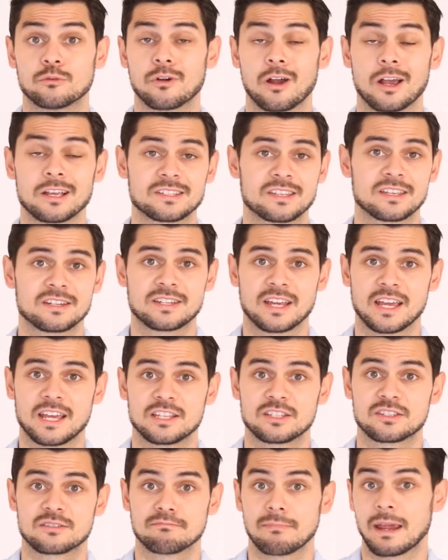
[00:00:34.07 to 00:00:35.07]
Rice
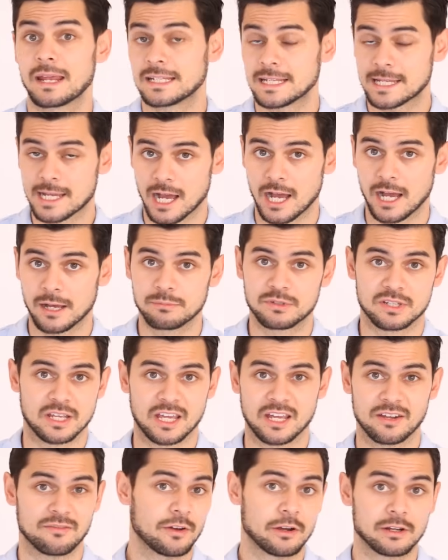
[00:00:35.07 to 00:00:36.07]
contains mainly carbs
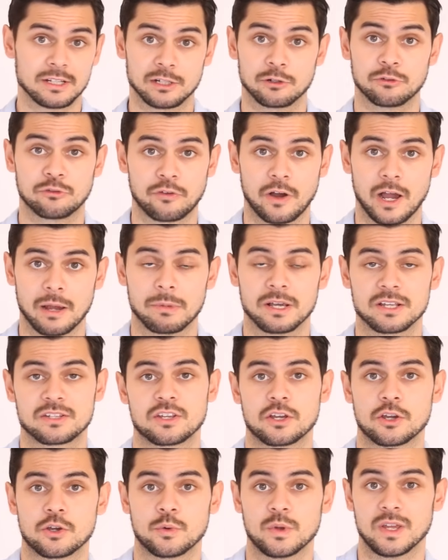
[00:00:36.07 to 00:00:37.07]
and very little fiber,
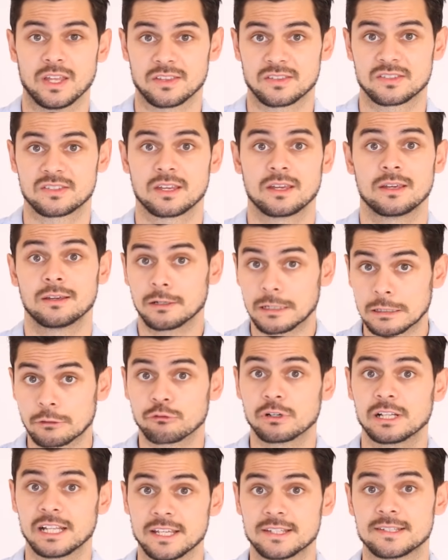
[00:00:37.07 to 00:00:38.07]
so it's
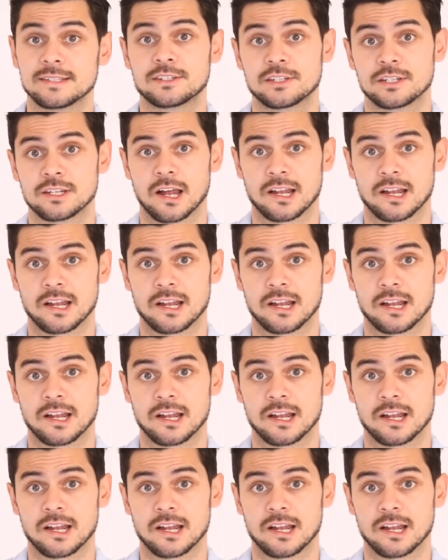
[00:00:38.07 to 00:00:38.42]
really easy to